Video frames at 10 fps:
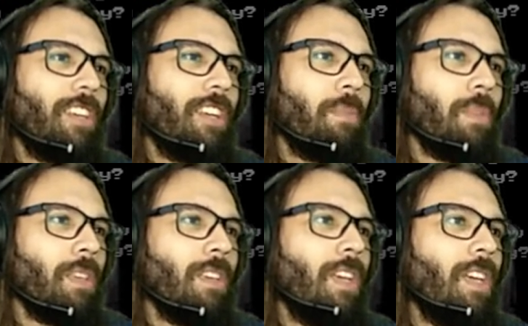I
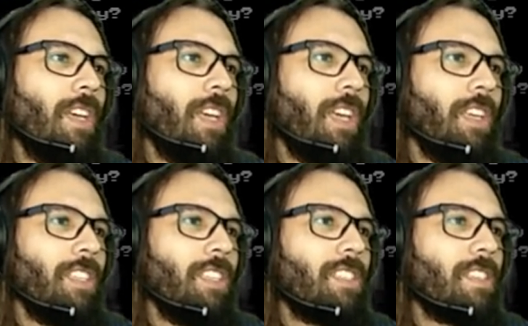mean, in
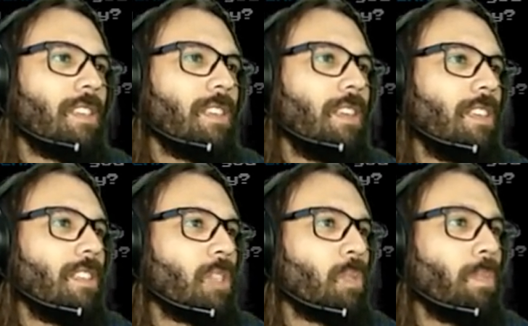this
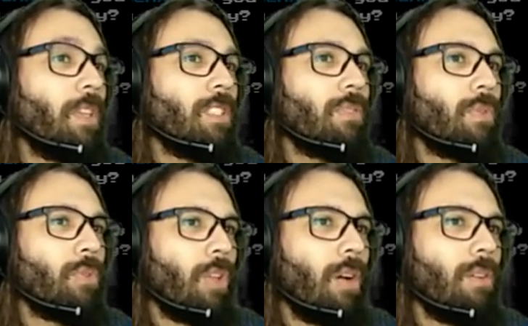suspenseful
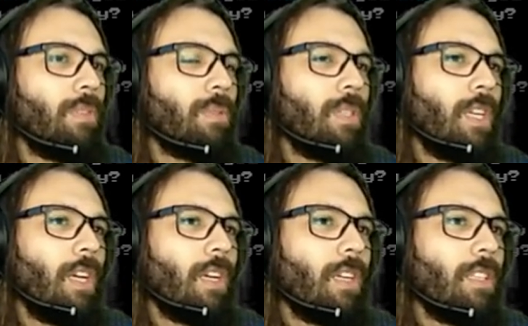novel,
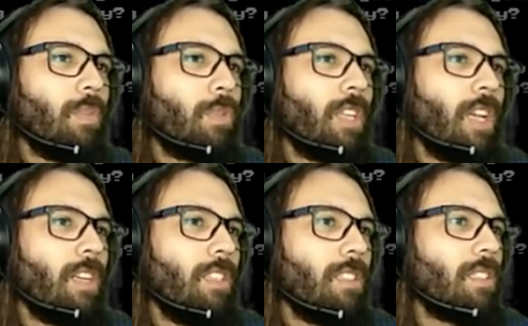the
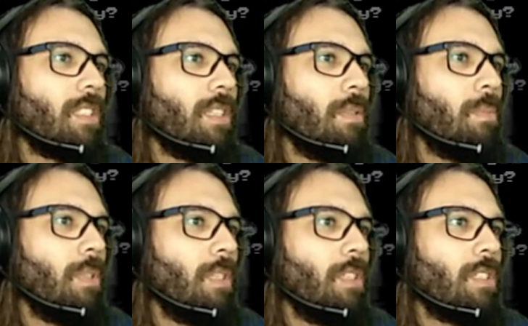protagonist Tim
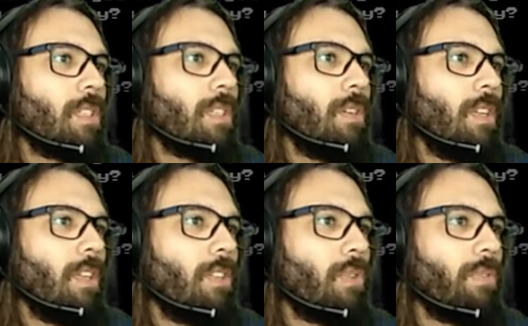is currently
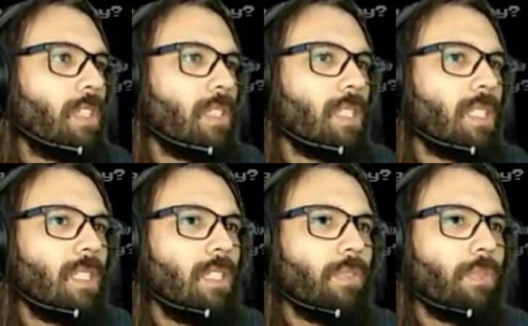traversing a
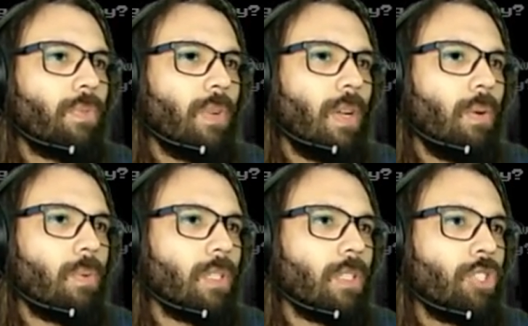sea of
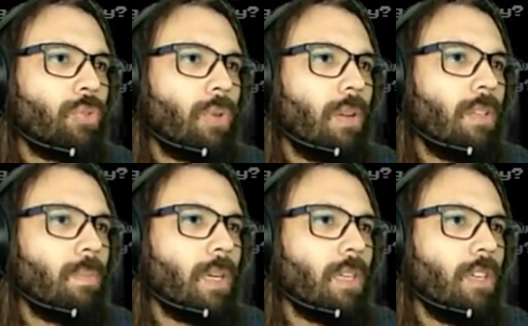flowers shrouded
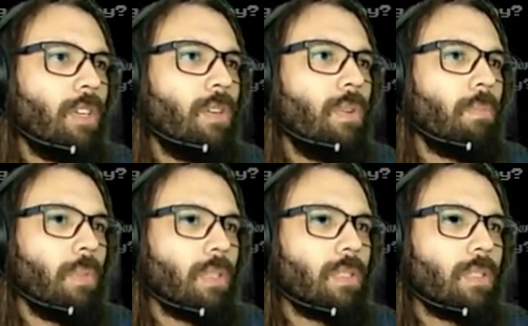by eerie
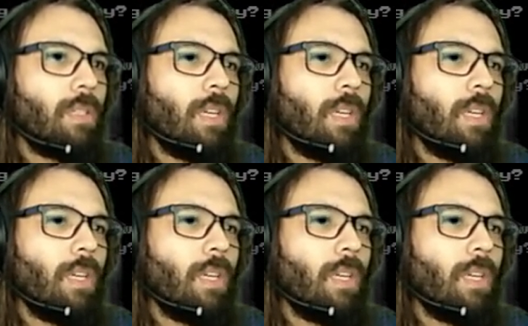mist.